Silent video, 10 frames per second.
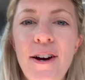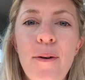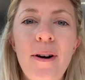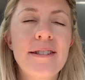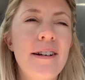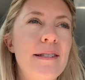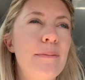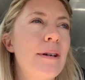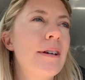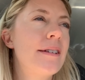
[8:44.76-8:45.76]
Quite excited
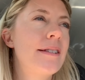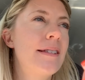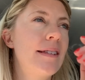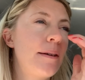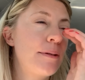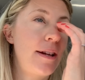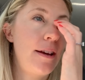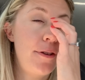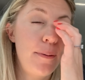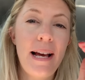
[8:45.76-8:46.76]
because there was only a
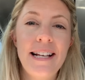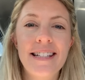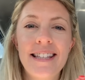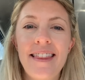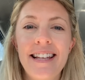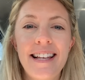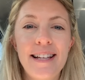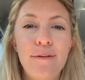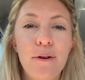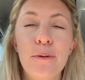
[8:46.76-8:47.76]
few places that this
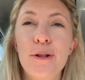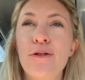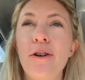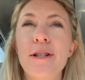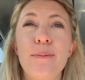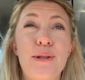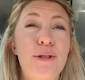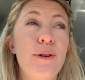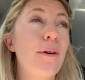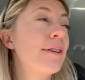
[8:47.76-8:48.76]
Cetaphil moisturiser was
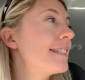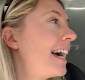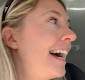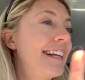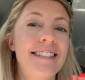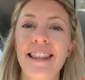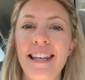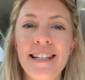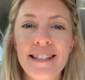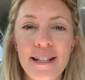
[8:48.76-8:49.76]
stocked, and
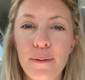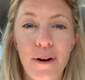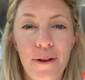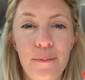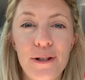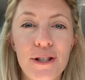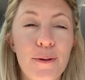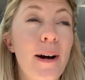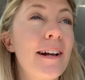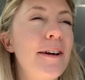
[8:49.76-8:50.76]
this is one of them, which is
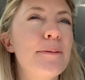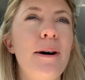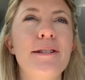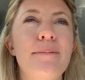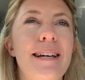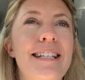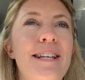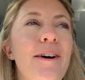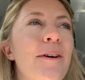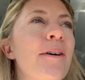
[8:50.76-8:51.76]
quite close by to me,
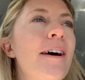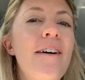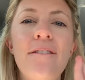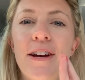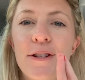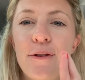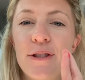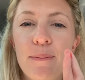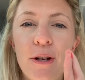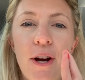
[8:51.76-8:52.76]
so fingers crossed
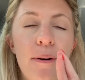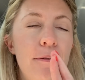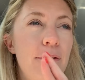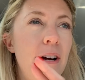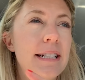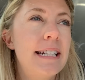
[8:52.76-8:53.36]
I'm going to go in and find